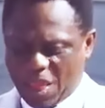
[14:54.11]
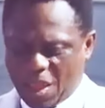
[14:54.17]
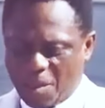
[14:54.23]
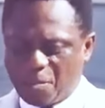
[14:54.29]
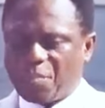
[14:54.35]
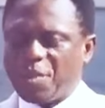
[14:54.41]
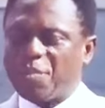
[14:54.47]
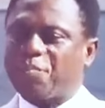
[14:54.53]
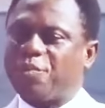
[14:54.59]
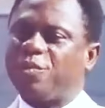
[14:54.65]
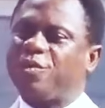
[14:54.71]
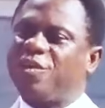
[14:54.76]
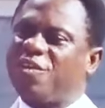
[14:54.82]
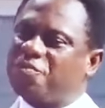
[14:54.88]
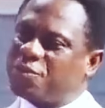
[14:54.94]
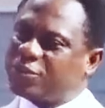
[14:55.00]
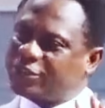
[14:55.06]
and
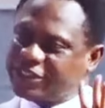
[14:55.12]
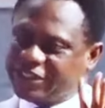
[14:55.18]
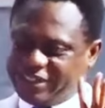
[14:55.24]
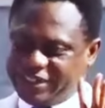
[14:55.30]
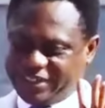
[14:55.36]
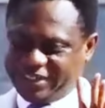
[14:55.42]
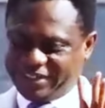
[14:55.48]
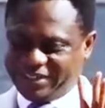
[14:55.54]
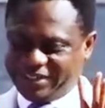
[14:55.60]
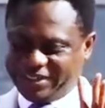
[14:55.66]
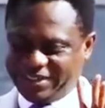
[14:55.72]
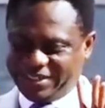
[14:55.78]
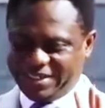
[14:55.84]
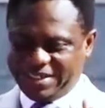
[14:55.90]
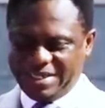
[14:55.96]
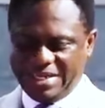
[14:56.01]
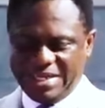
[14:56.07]
people of position.
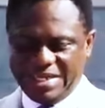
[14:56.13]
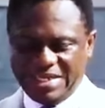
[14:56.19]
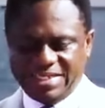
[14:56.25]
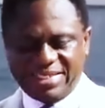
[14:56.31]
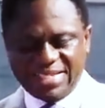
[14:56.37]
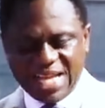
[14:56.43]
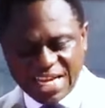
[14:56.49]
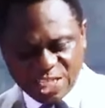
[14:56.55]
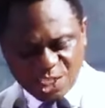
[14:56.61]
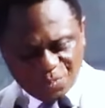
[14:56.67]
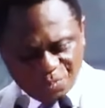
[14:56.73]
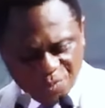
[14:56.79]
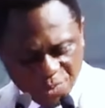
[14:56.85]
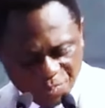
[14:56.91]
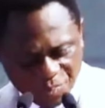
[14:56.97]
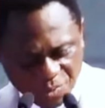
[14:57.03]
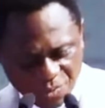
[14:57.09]
Such
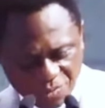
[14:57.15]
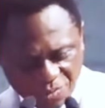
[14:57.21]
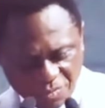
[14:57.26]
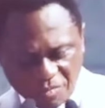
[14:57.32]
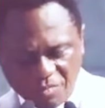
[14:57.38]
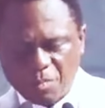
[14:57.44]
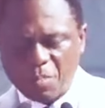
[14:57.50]
people